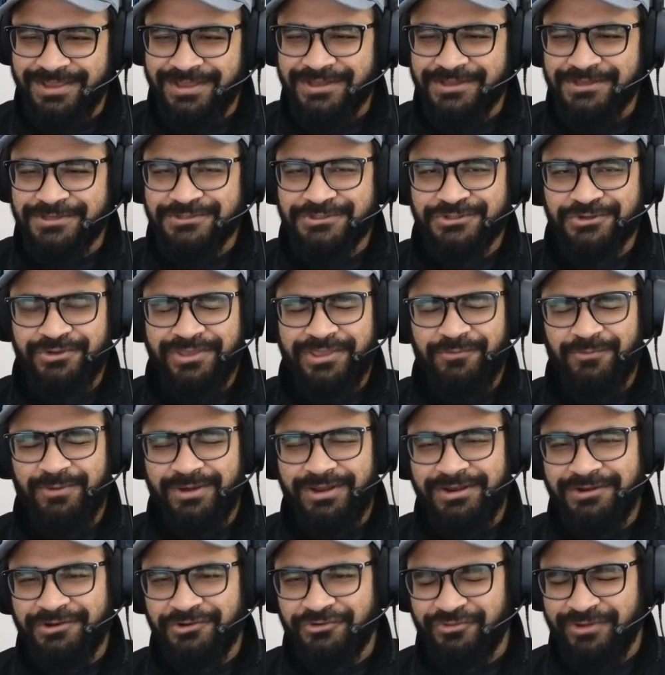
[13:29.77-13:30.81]
So he wanted
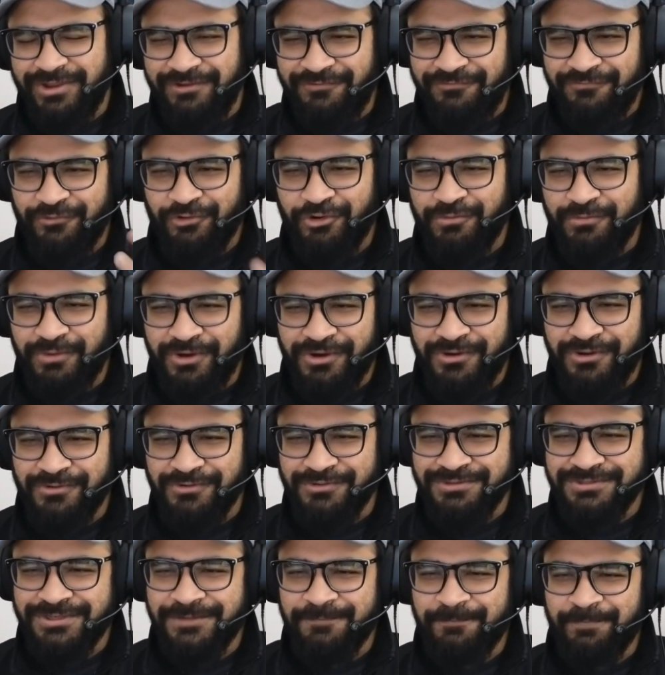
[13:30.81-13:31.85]
to train four
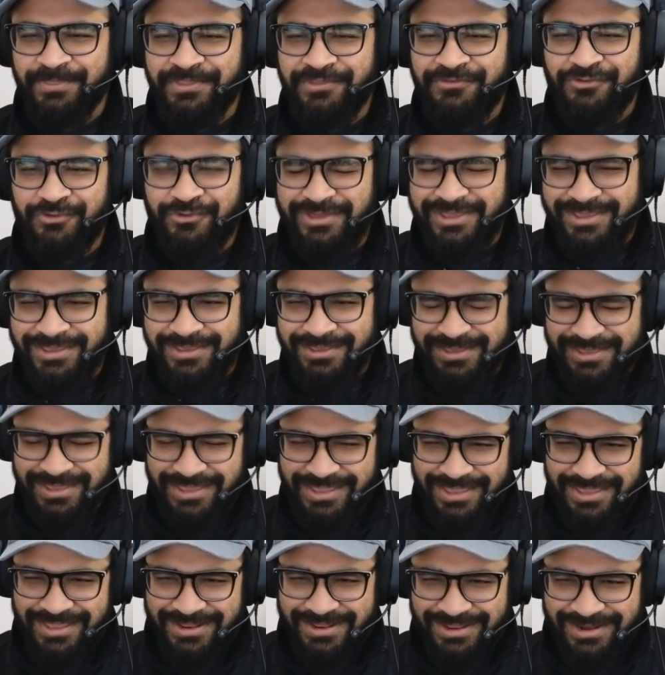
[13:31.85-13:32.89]
models. So he
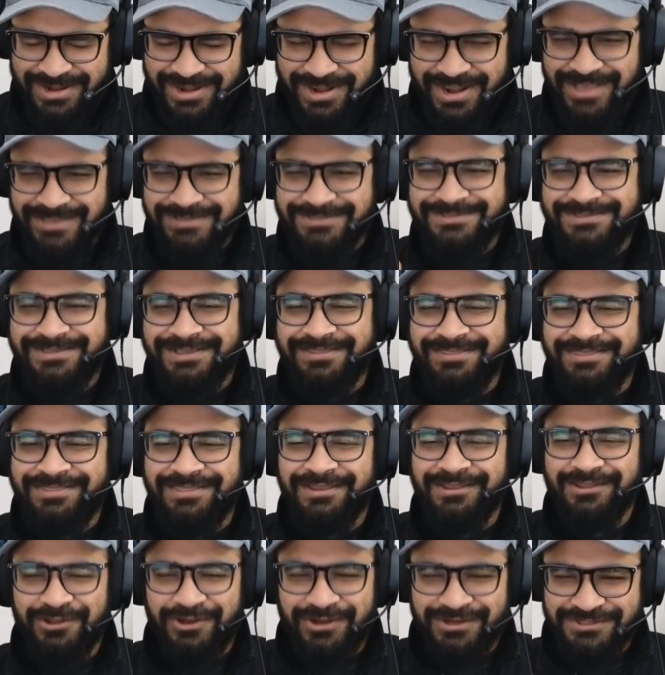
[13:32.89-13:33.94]
nested the
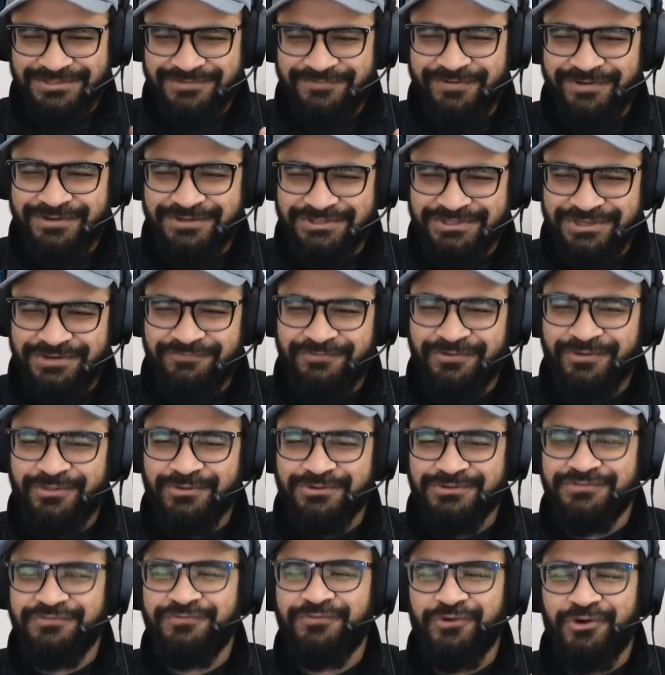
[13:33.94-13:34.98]
loss function for those
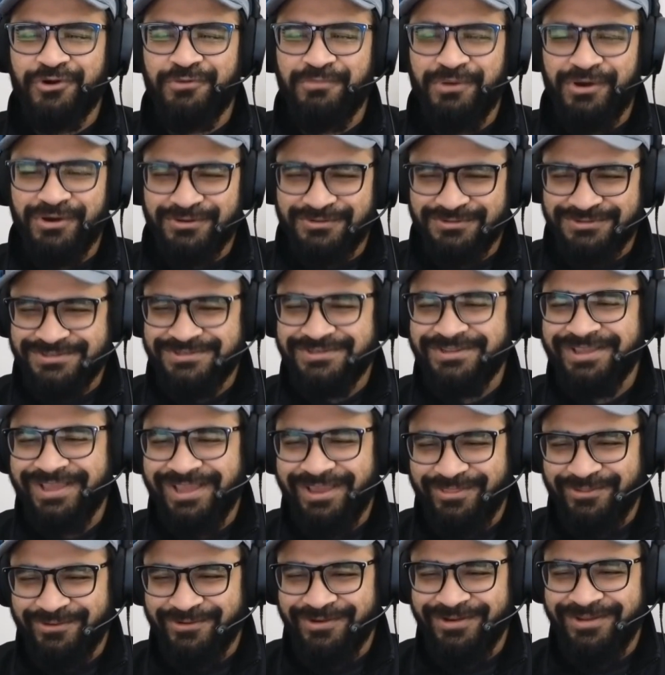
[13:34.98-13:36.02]
four models
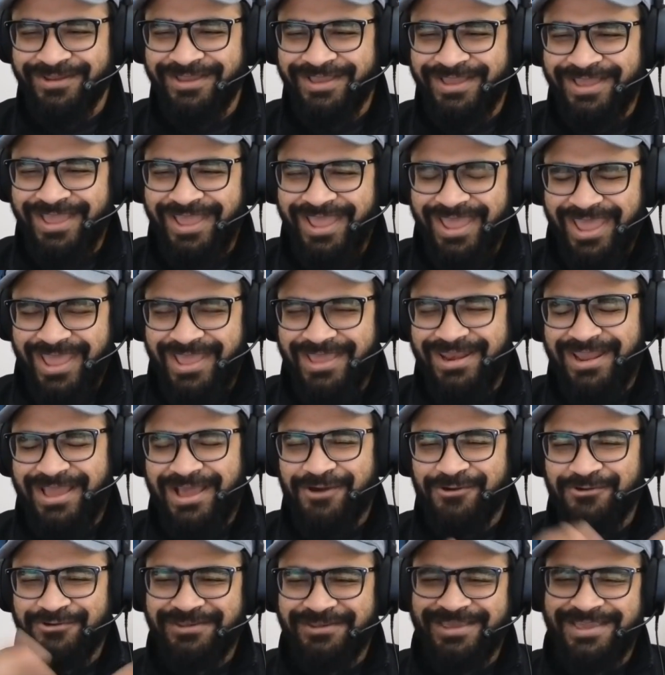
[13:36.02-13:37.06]
together, and
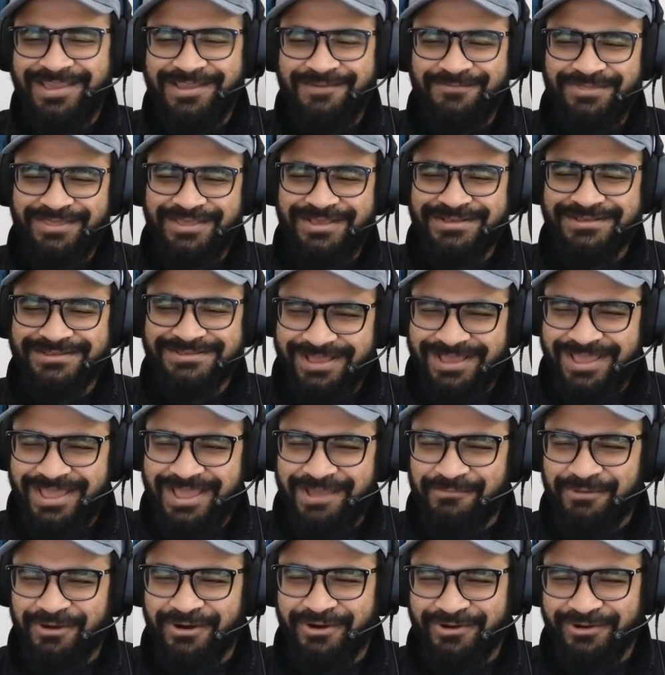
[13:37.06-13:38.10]
out came these
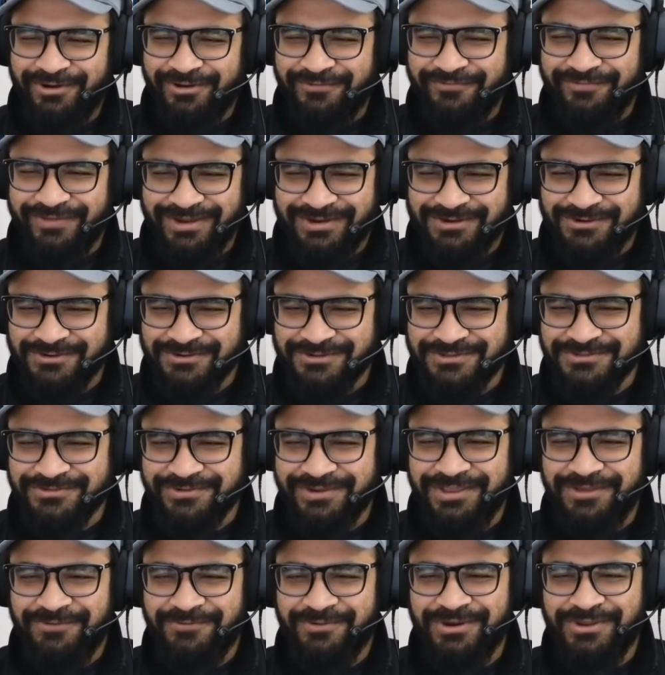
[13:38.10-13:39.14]
MRL vectors,
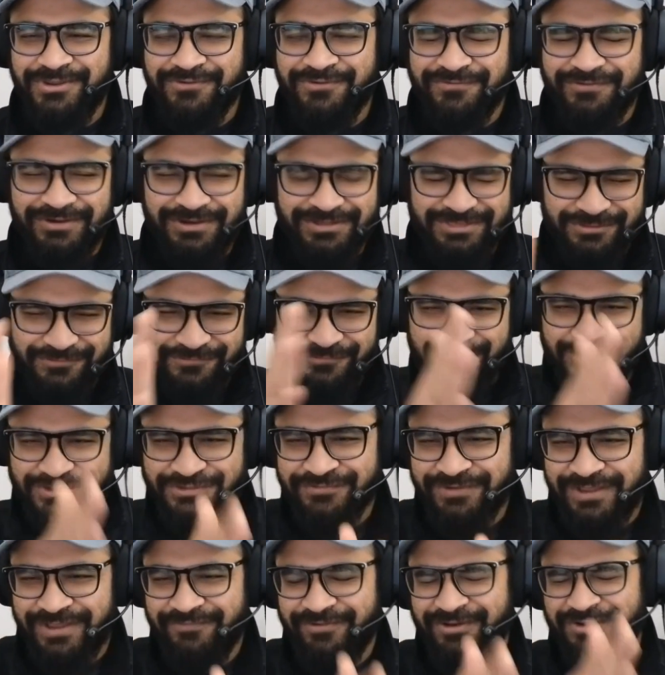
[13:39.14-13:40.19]
right? Where you've got the first
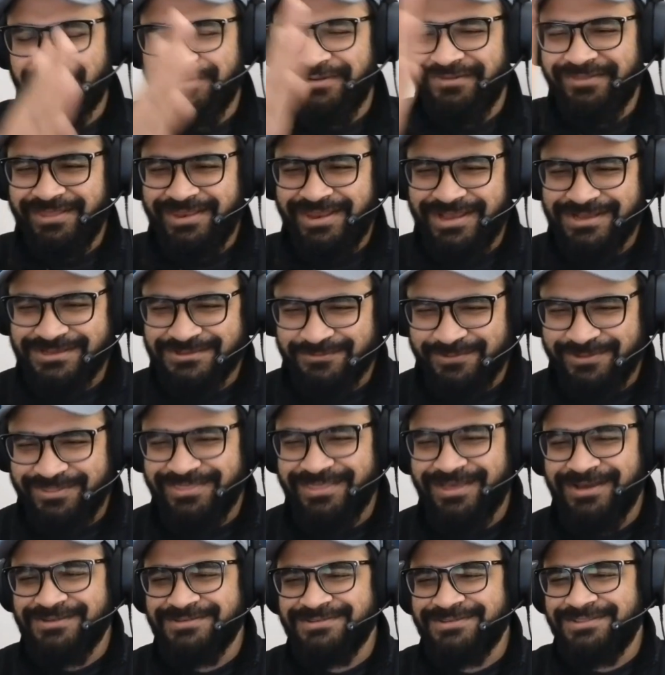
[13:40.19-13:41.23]
500, the next
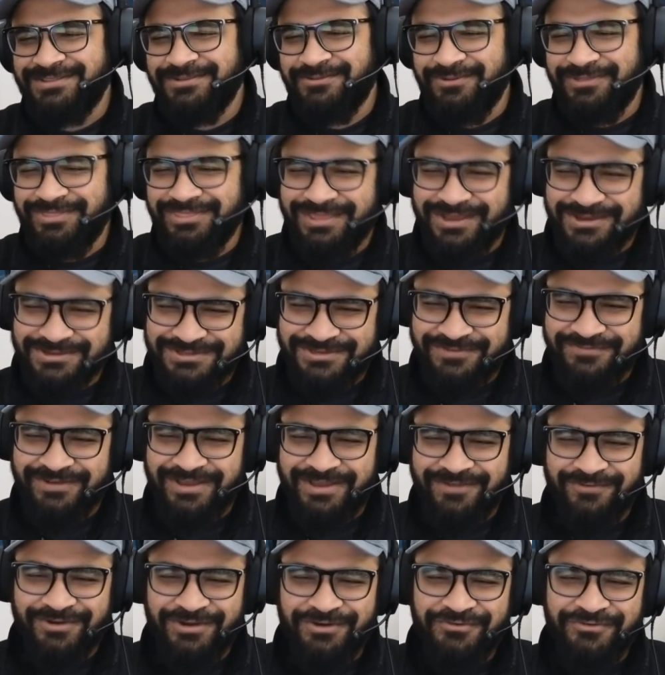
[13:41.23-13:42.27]
1000, the
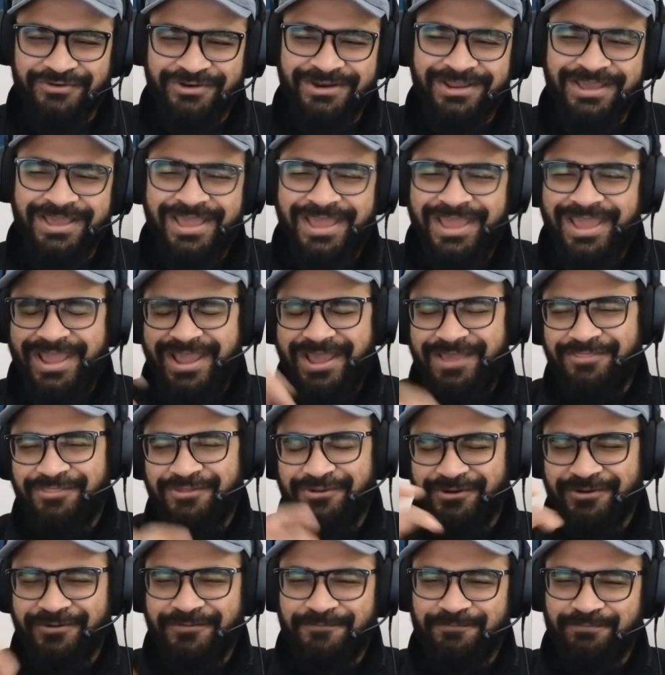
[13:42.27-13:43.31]
1500, and
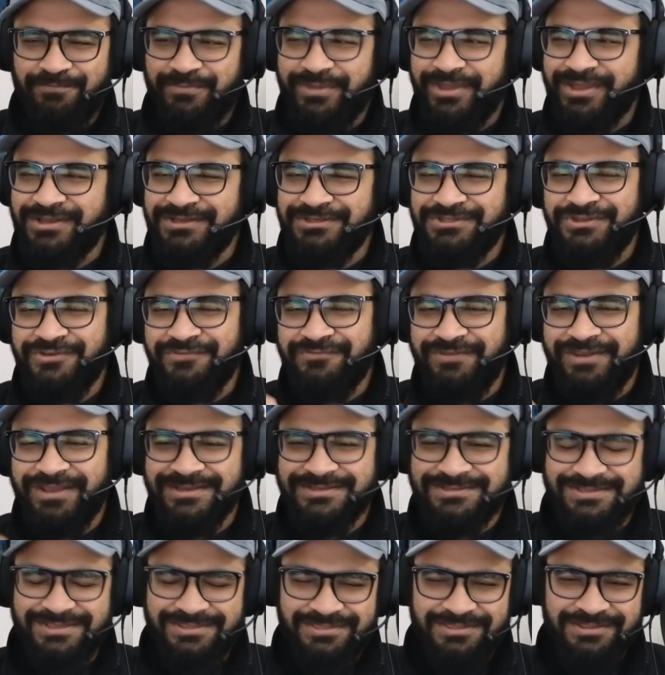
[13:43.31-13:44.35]
they're, because you've
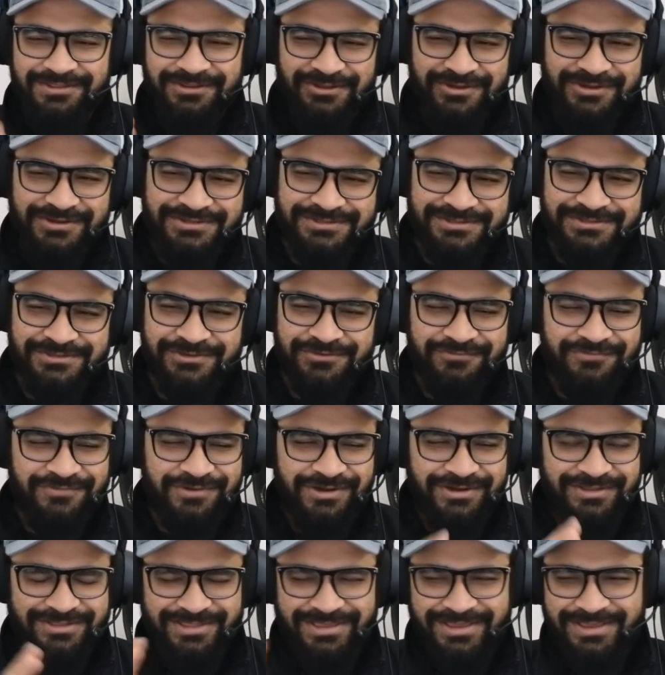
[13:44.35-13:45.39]
nested the loss, you've
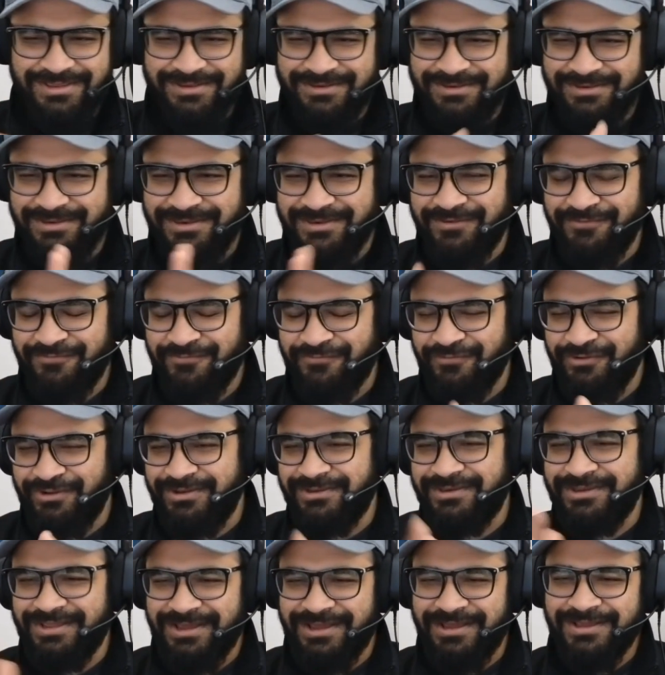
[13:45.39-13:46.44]
got like different
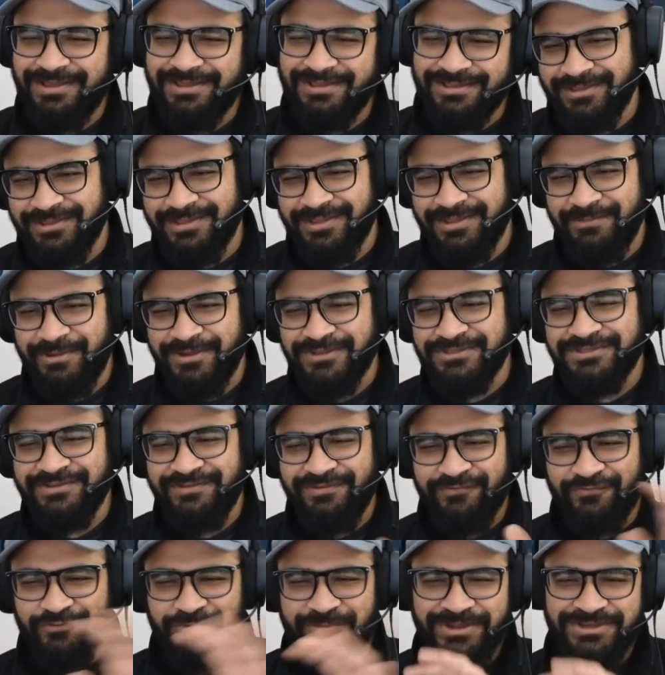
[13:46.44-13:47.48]
amounts of
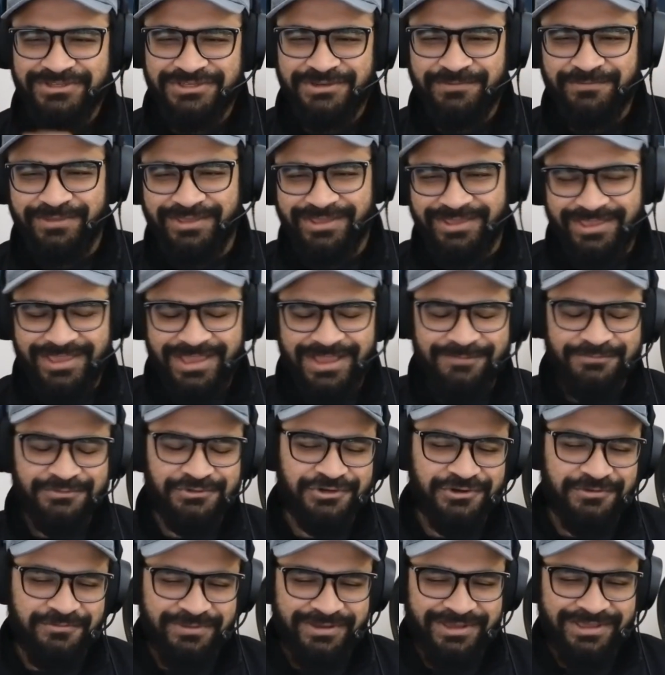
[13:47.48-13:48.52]
information being
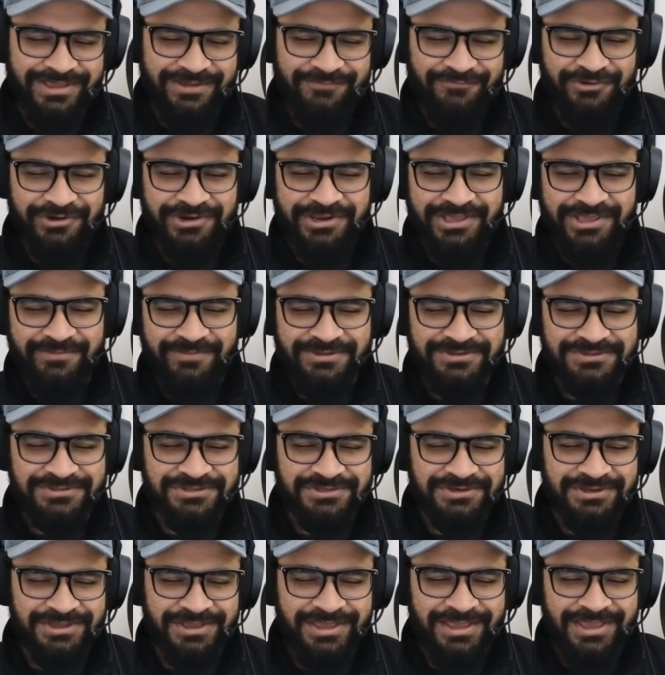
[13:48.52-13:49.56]
captured by every dimension.